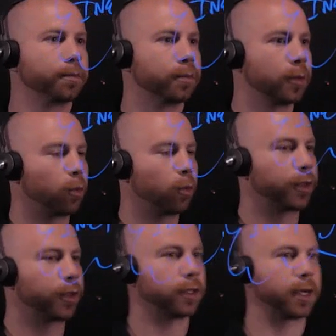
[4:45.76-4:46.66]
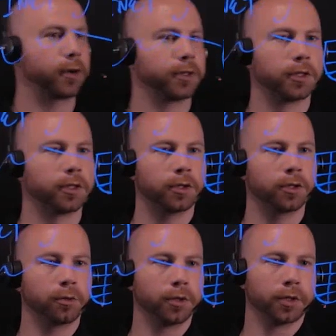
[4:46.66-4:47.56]
What this allowed us to do
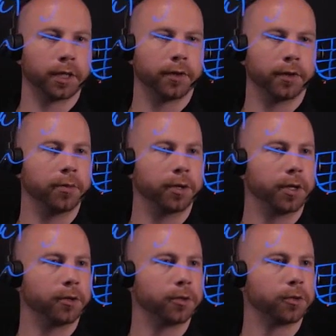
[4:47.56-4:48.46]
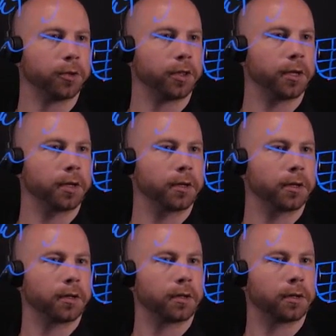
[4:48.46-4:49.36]
was have anybody who's within
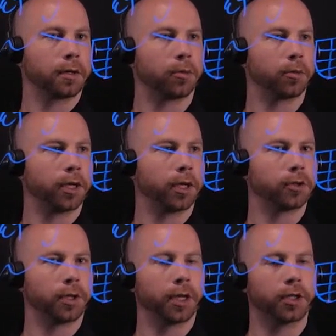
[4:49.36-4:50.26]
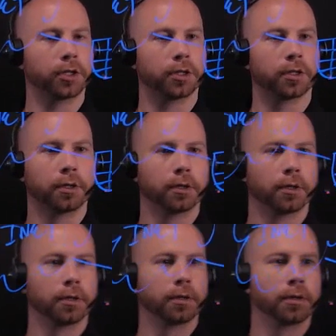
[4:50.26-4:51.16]
our branch location
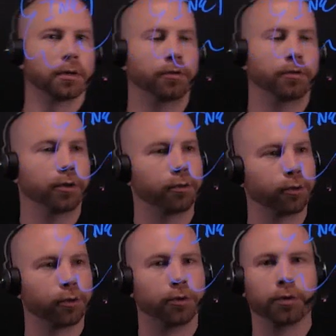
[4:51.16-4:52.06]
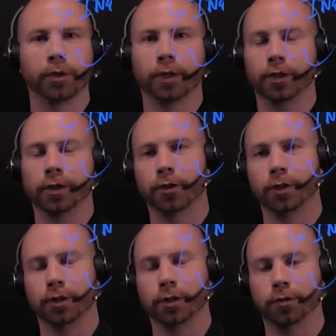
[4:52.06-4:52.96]
fall through a
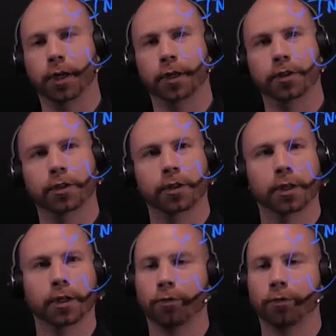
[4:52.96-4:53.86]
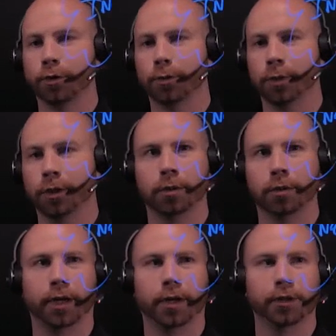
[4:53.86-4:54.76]
series of checks and enforcements and
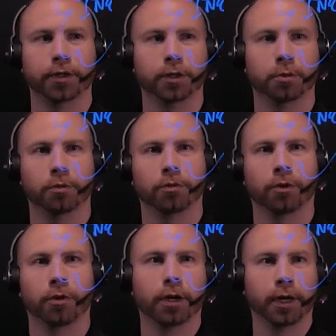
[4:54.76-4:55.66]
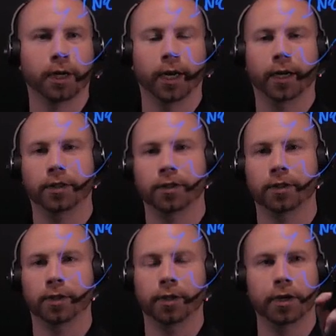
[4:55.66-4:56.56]
policies before accessing
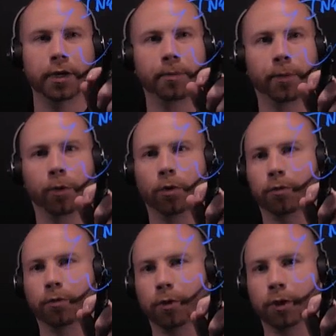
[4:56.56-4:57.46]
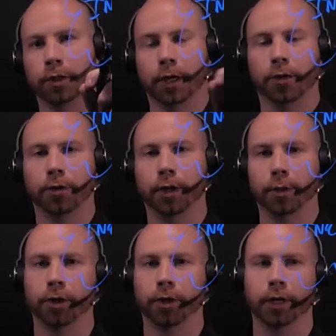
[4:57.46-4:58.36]
the internet or before downloading and
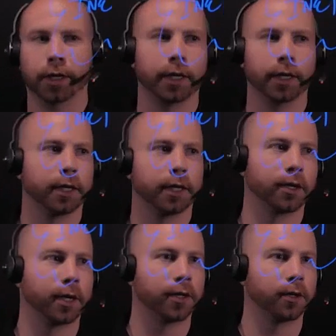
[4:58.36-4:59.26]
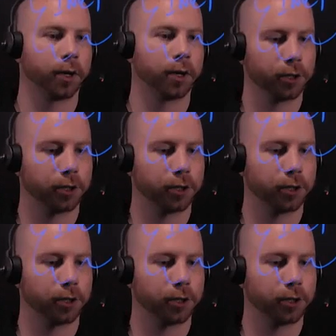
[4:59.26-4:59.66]
bringing any internet into the branch.